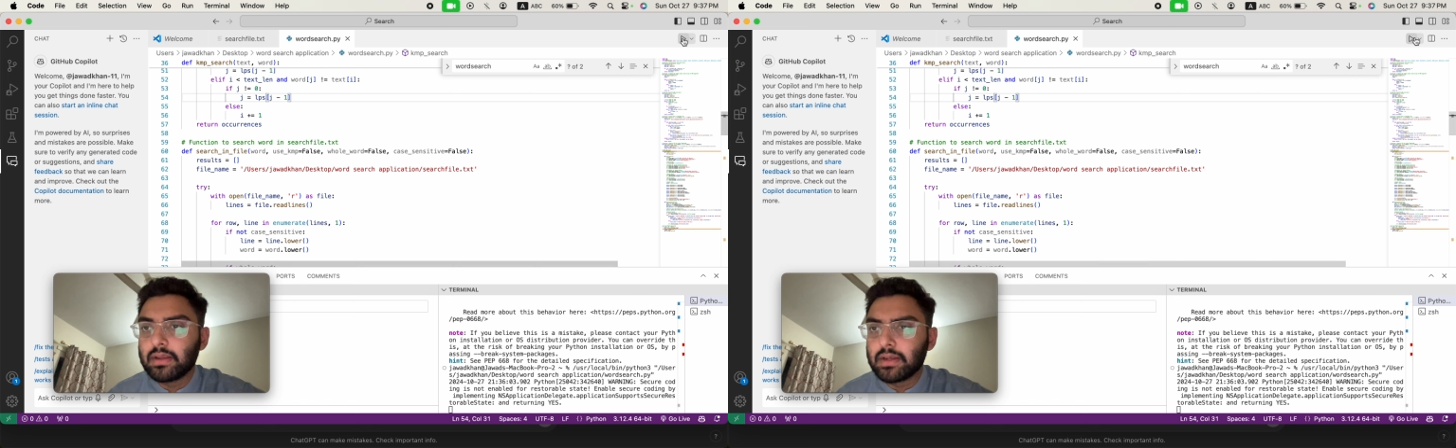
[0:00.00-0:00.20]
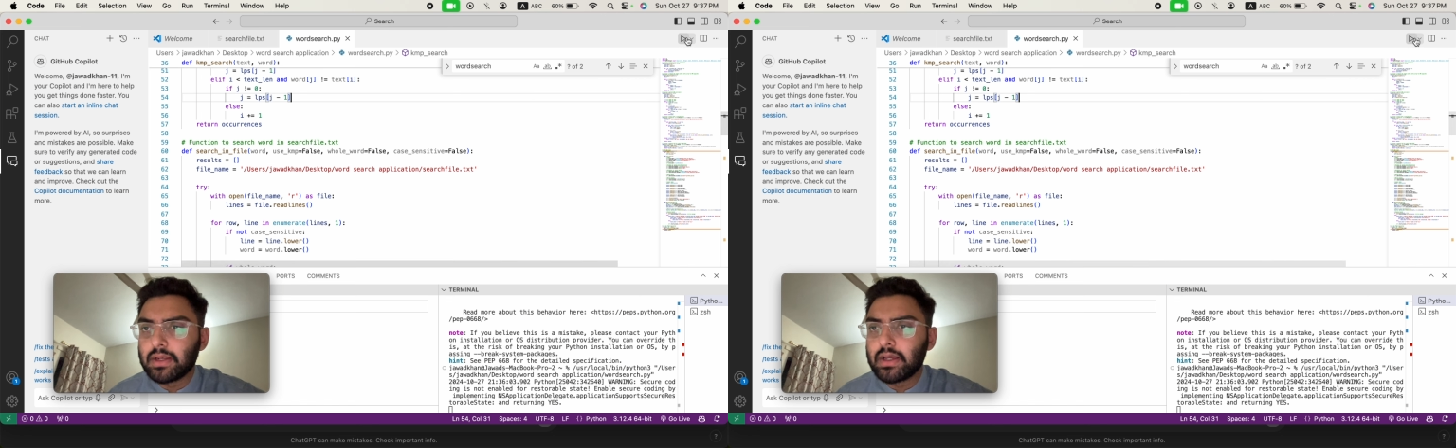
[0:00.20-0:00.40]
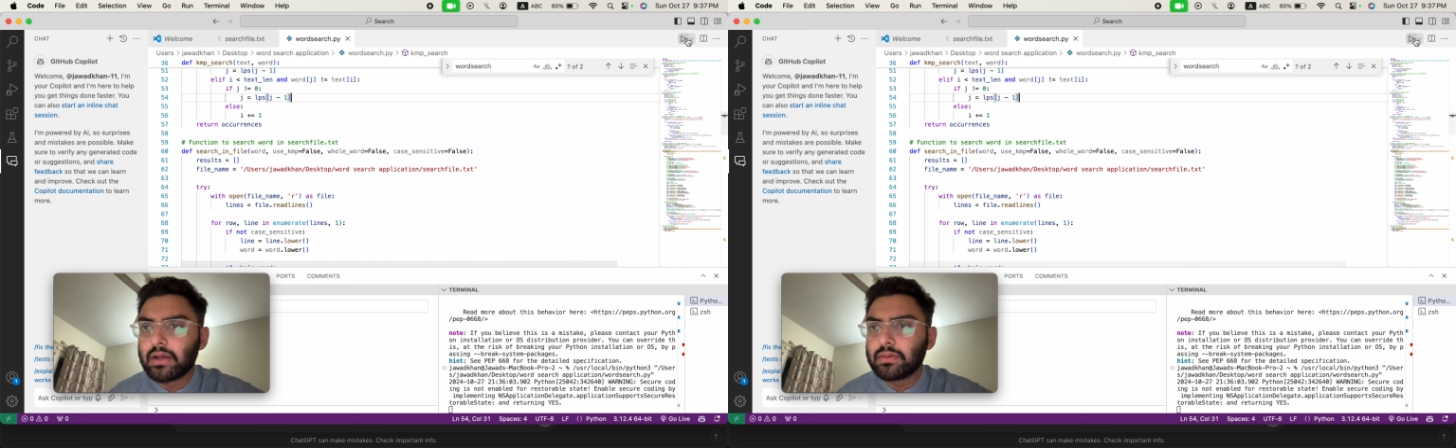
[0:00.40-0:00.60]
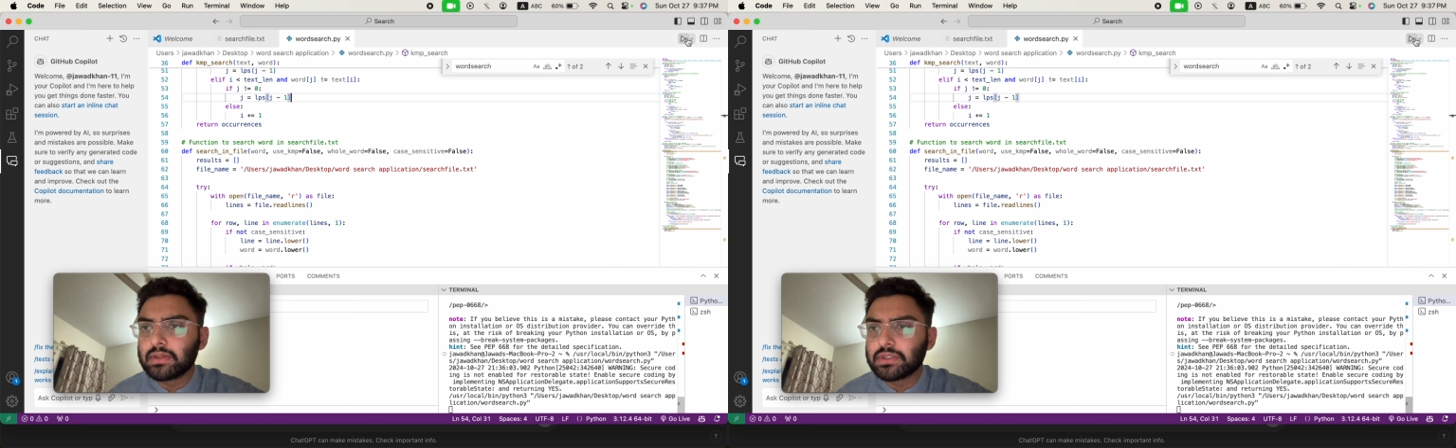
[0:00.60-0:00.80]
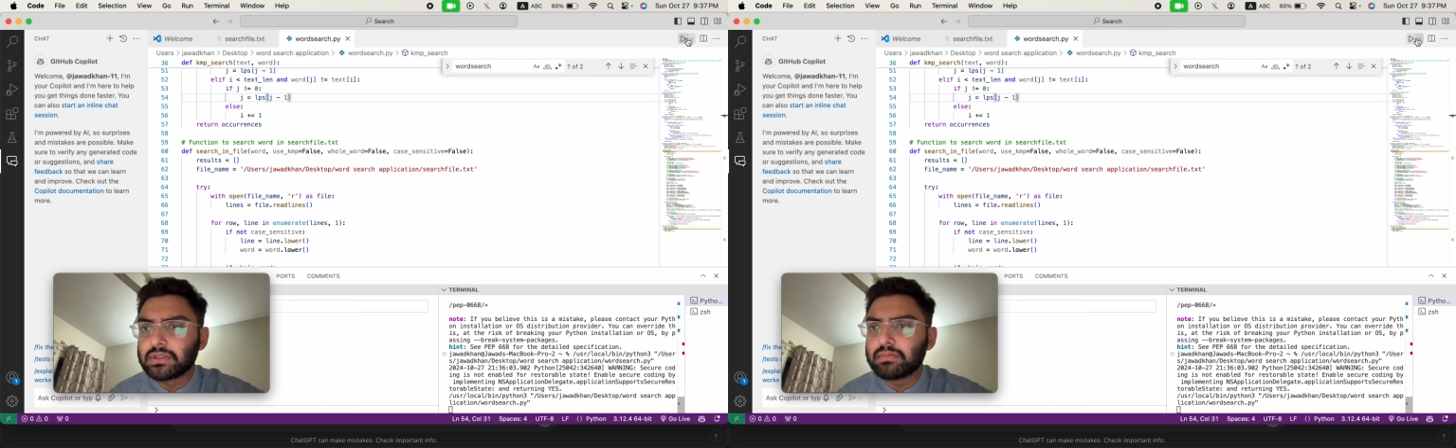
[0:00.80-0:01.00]
Now
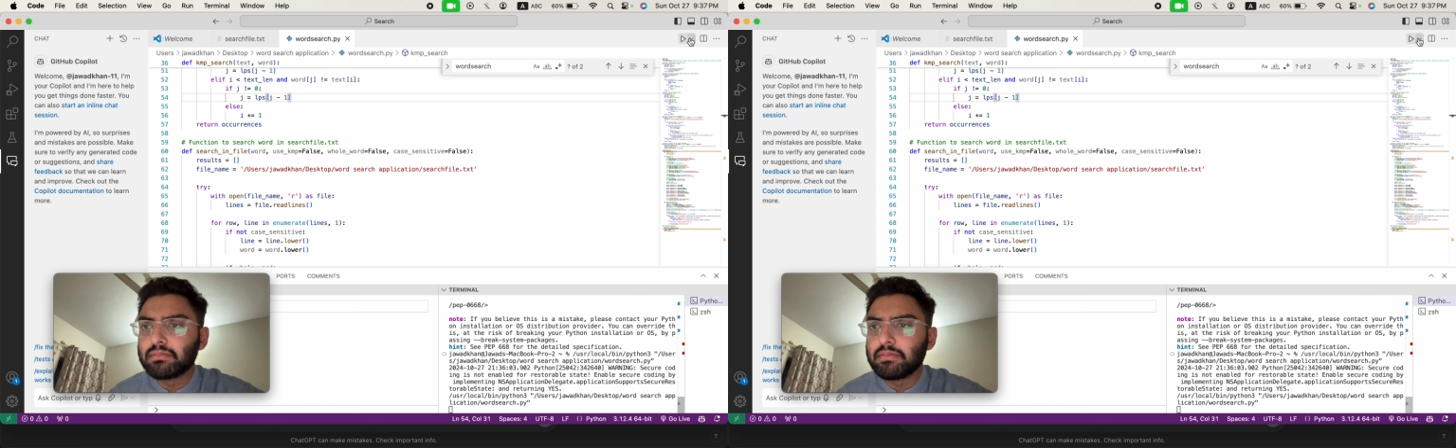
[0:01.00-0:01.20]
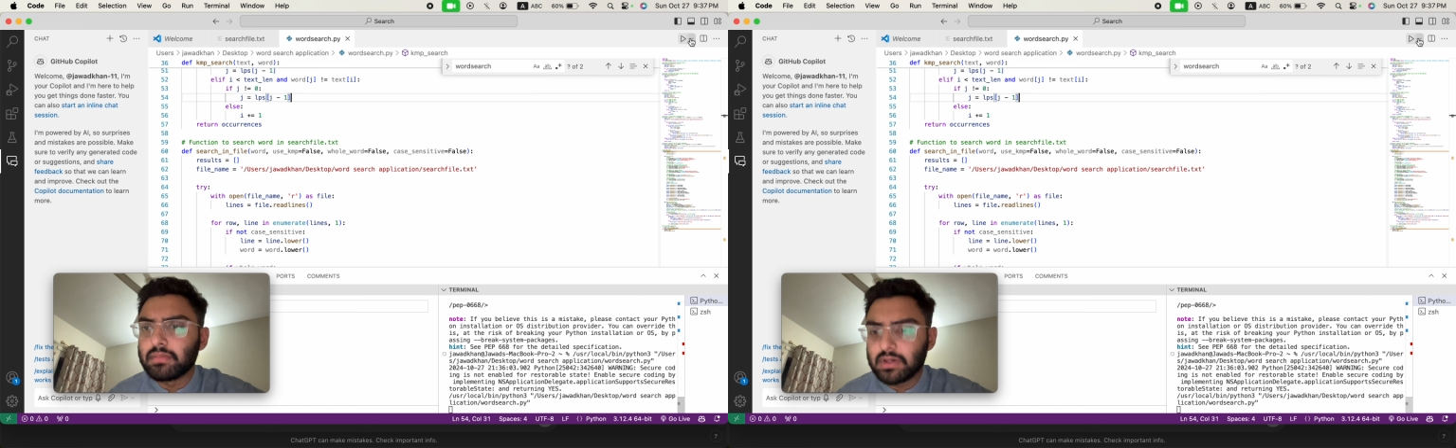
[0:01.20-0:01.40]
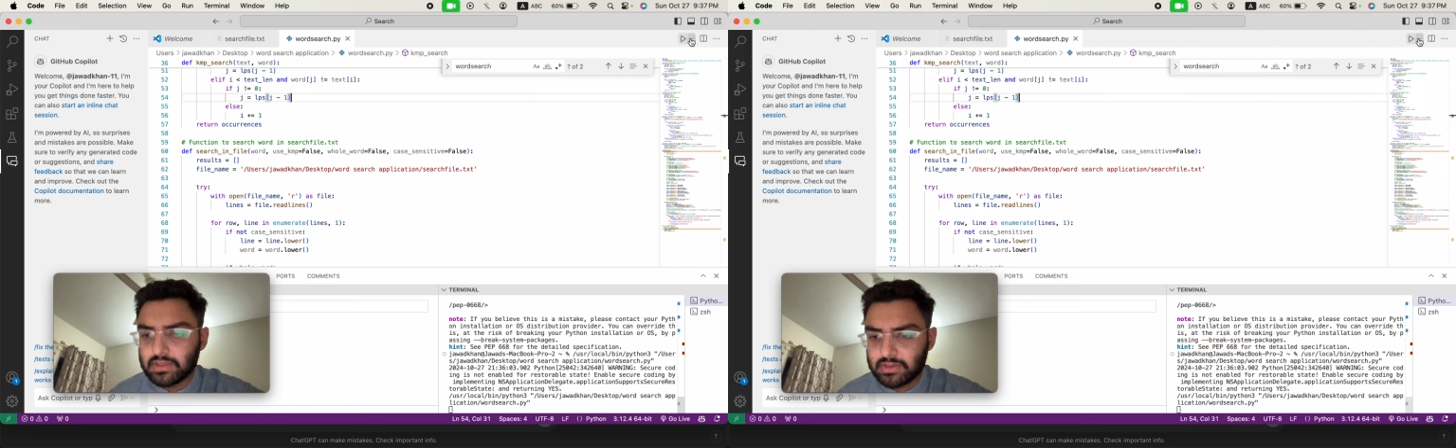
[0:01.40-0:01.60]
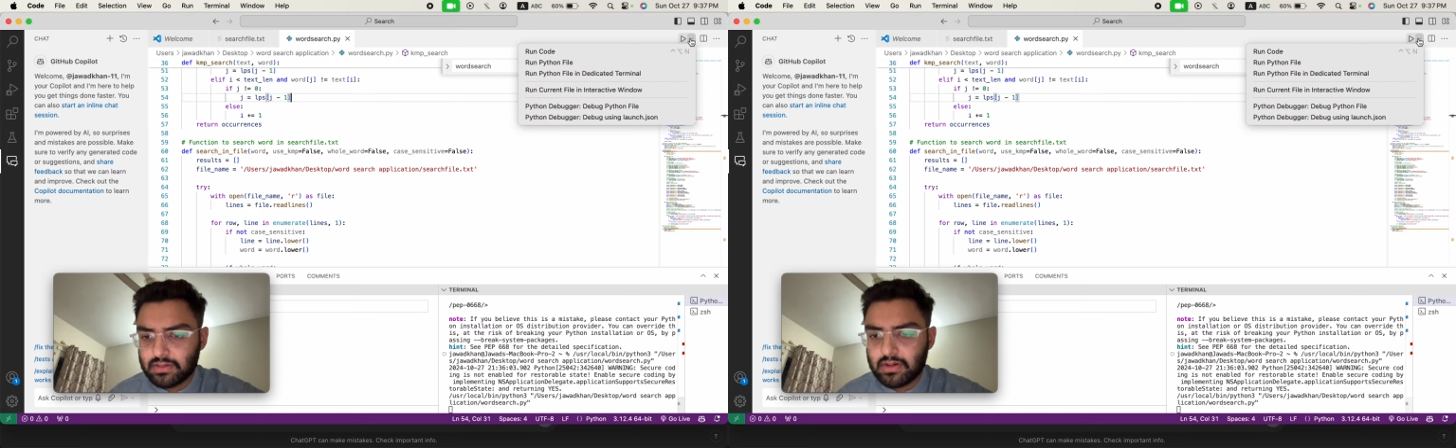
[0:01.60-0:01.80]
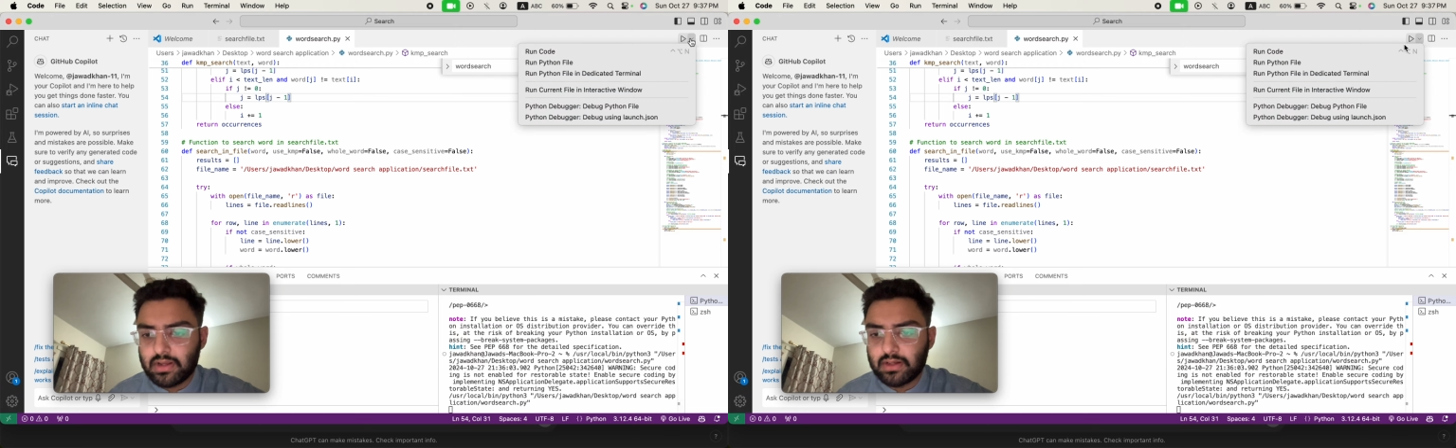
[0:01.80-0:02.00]
this must
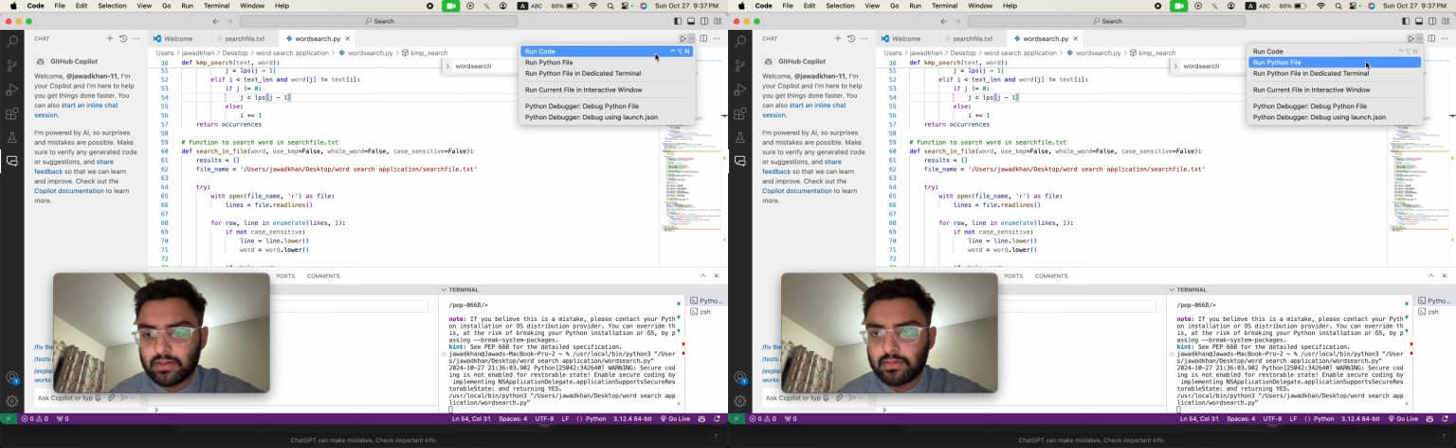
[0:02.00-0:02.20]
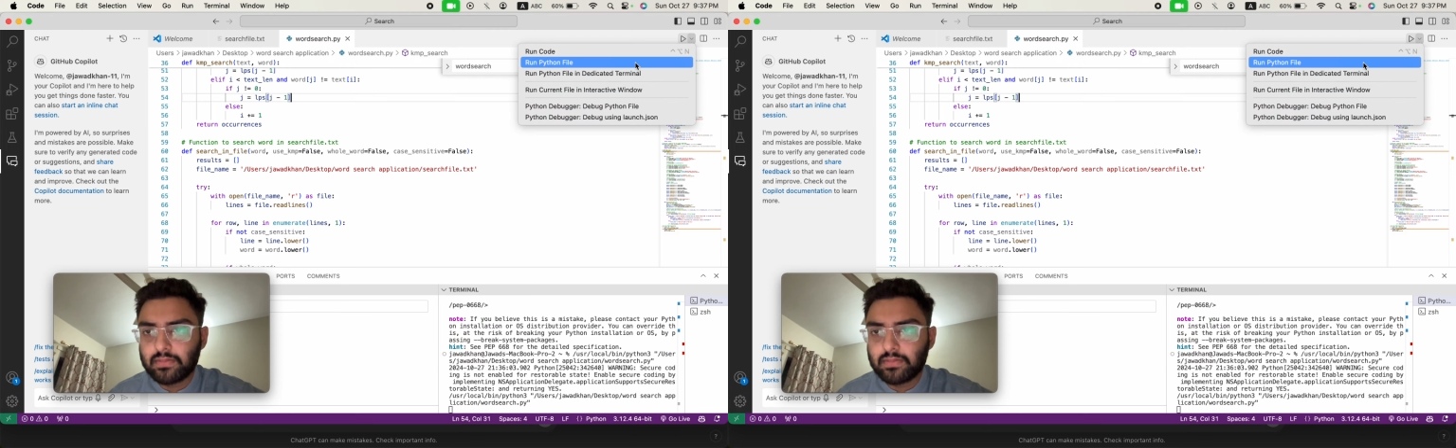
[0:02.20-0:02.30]
run.